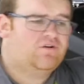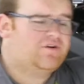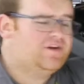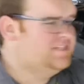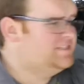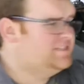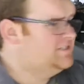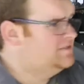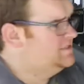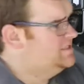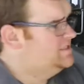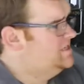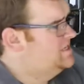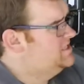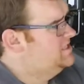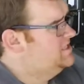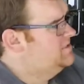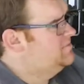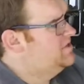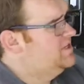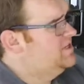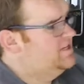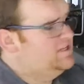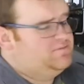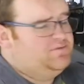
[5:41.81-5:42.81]
greasing system
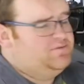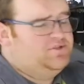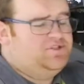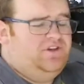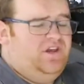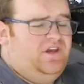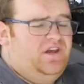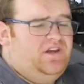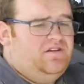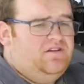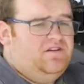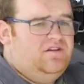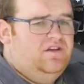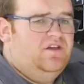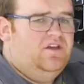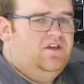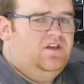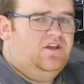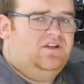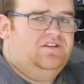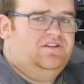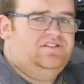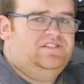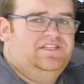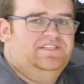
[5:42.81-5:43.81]
in this machine
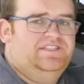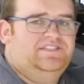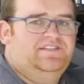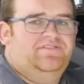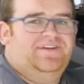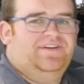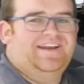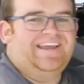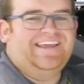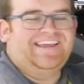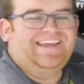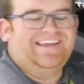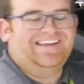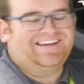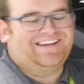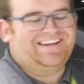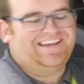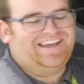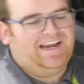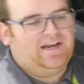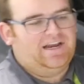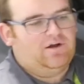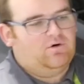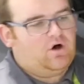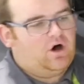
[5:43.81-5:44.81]
consists of an 8
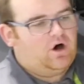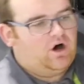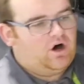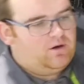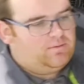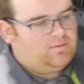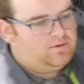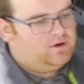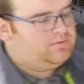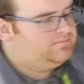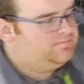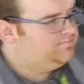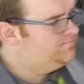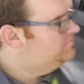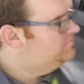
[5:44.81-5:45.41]
kilo hopper.